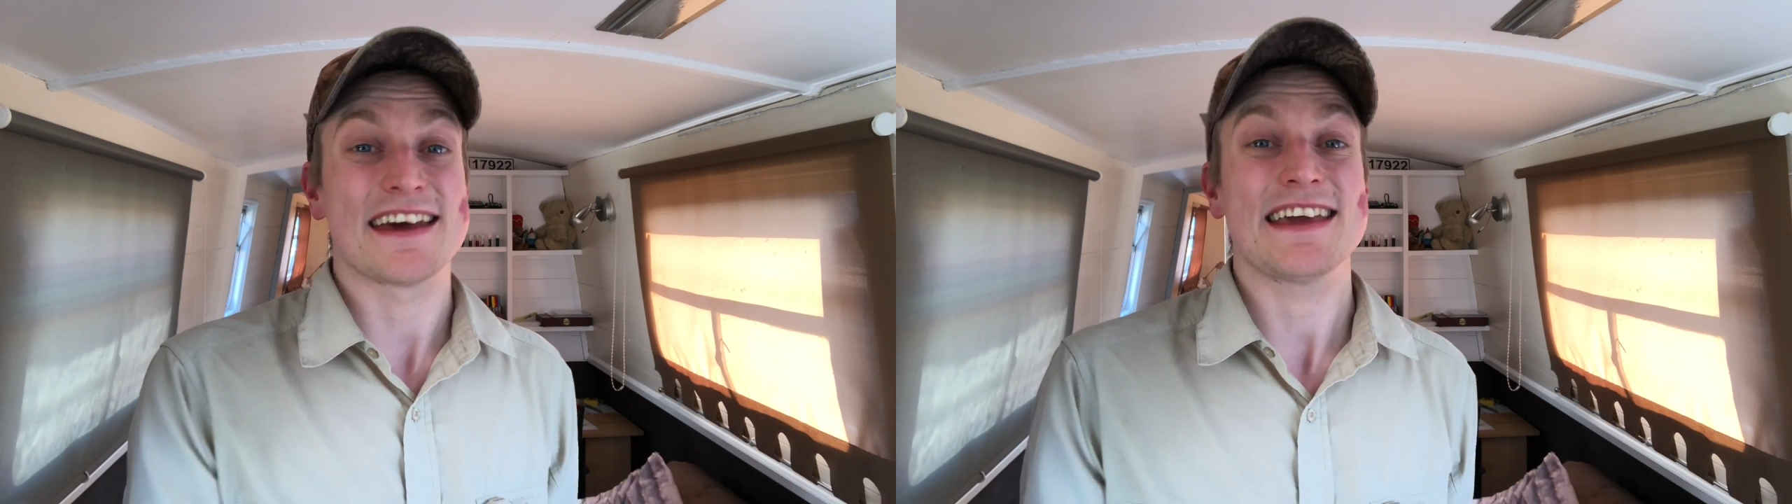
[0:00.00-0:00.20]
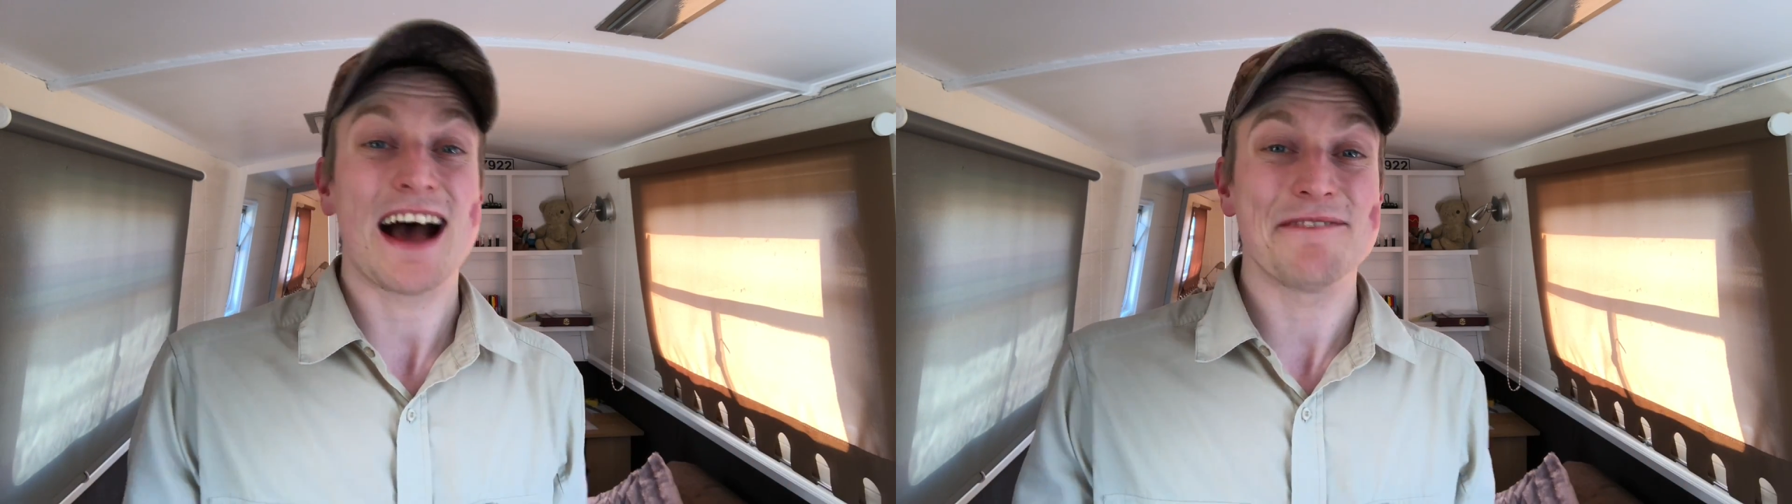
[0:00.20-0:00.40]

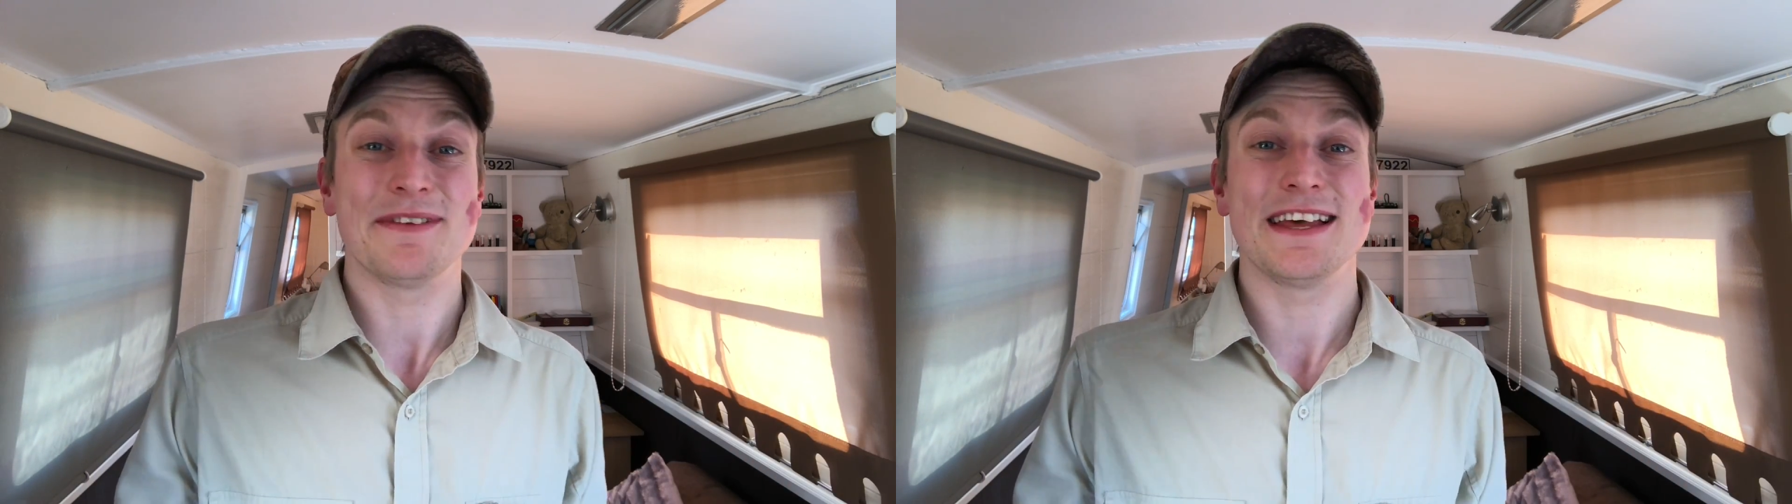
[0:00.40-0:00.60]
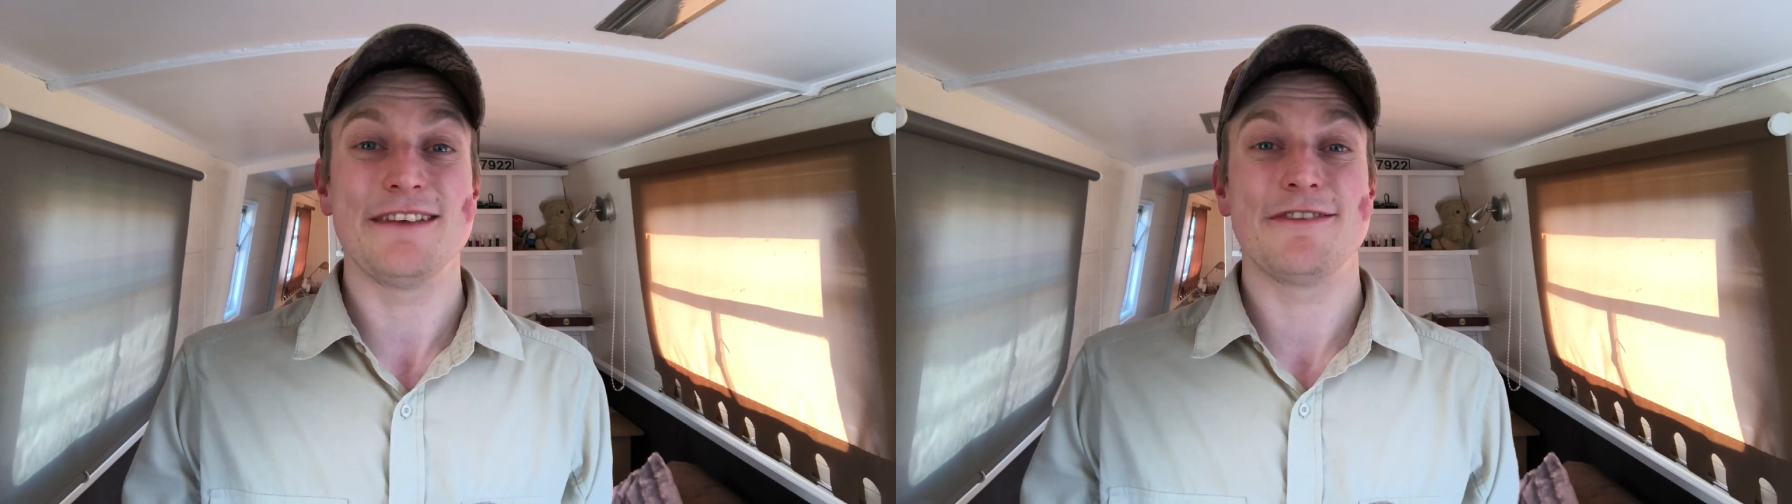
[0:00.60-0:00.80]
I can't
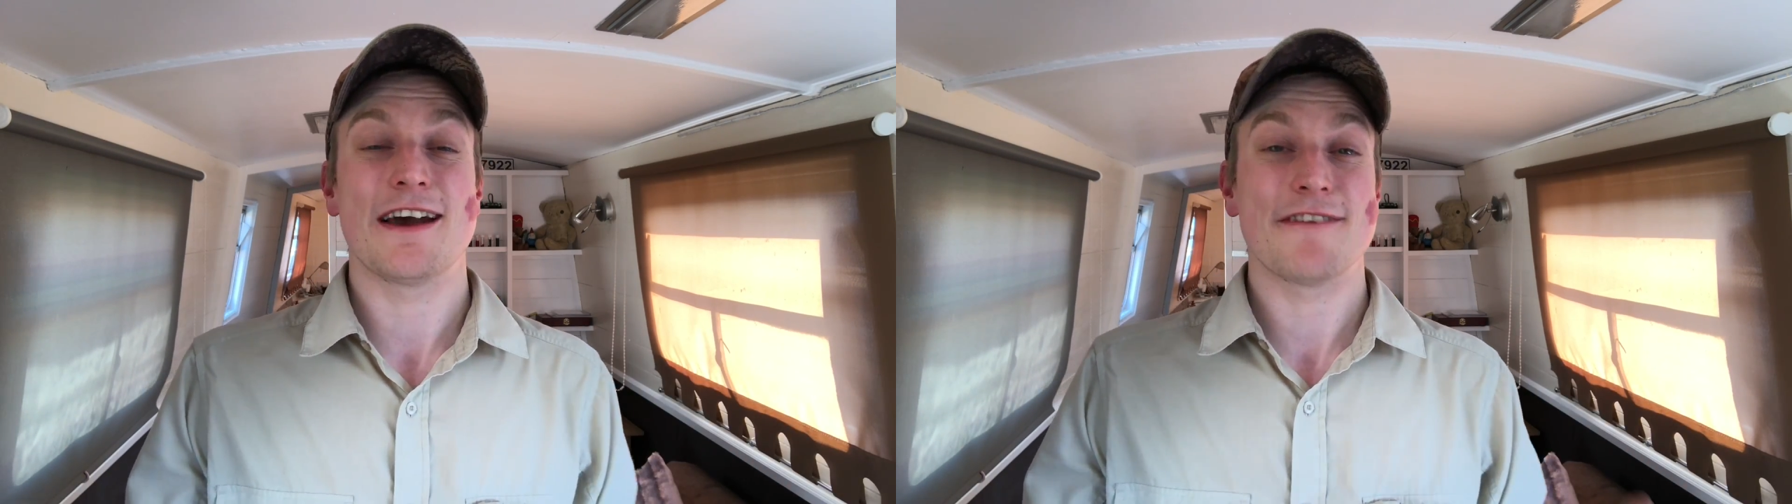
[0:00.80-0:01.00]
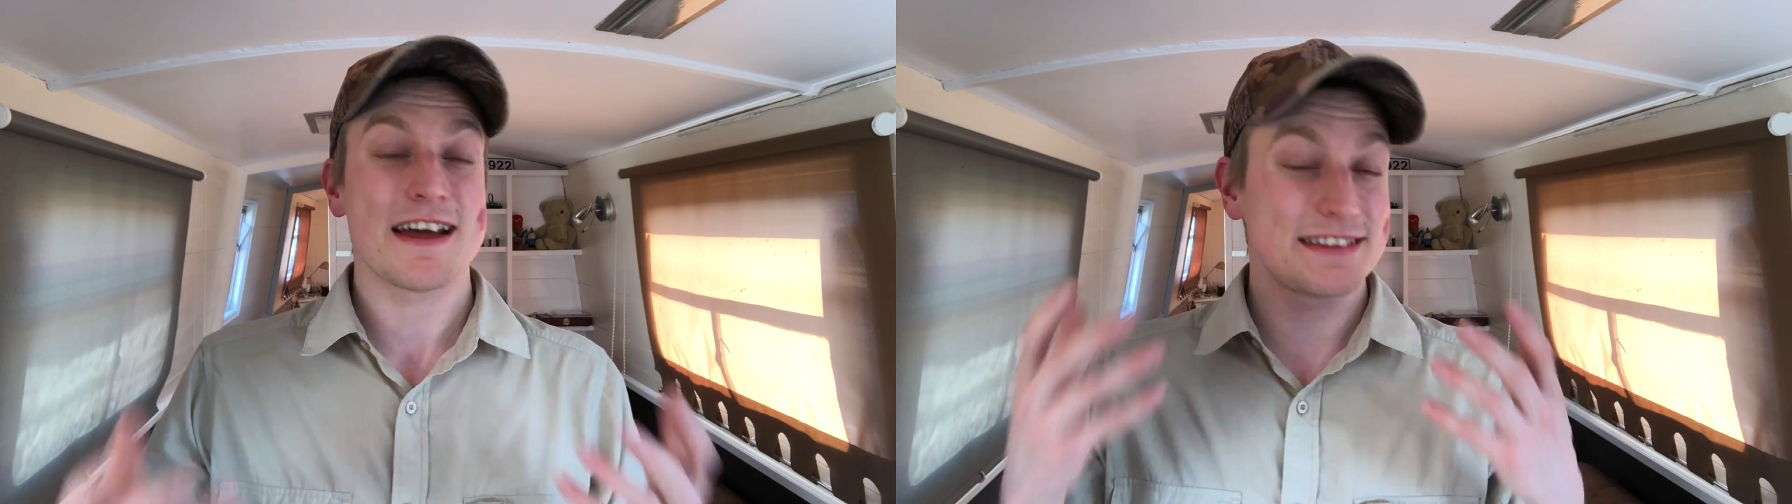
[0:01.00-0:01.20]
believe we
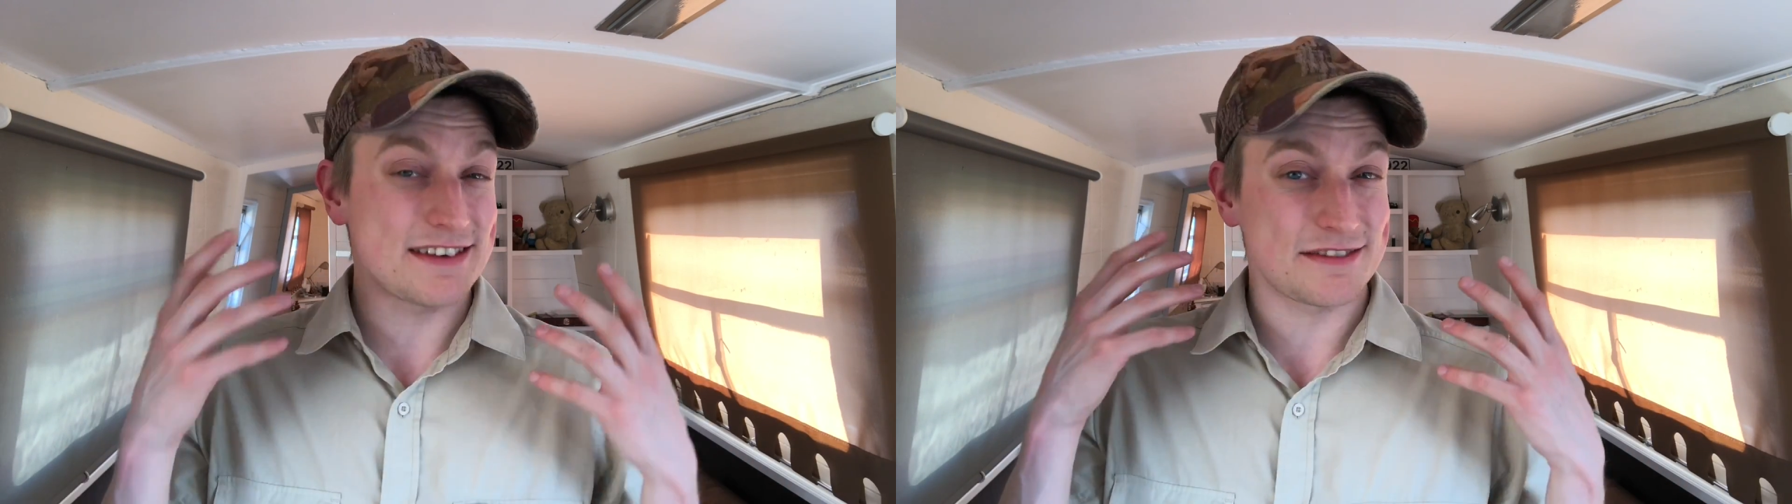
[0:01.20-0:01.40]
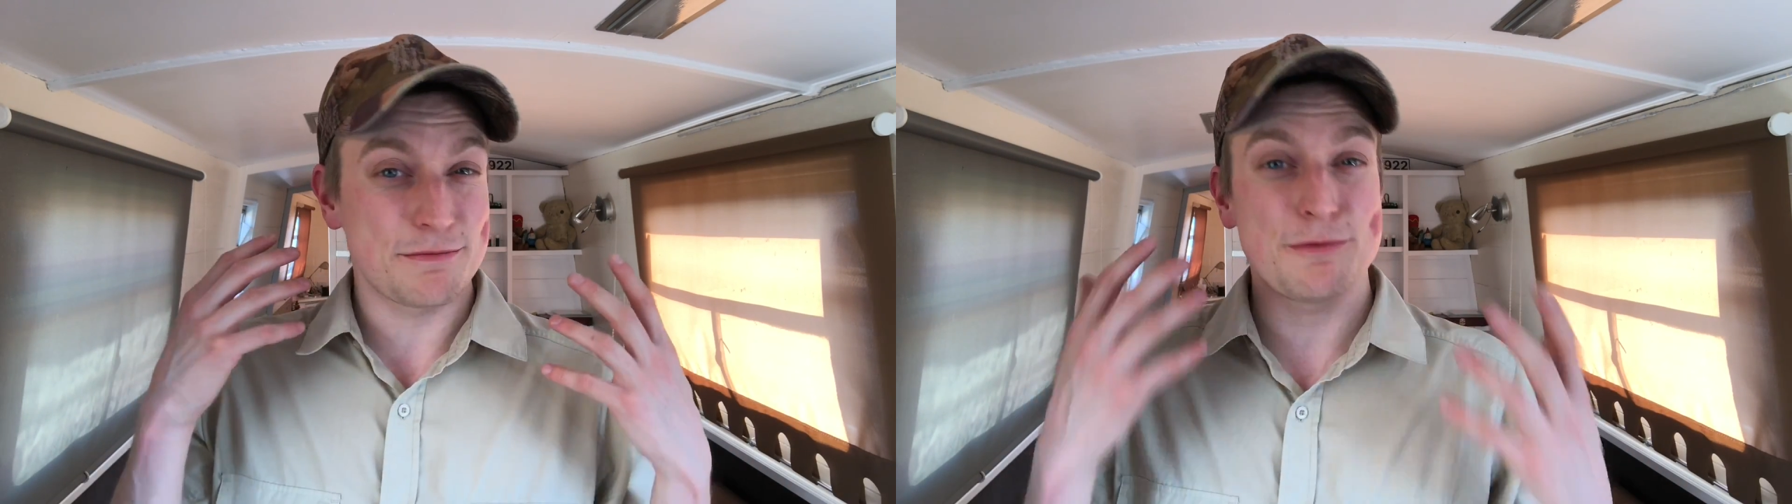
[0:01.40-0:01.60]
have had just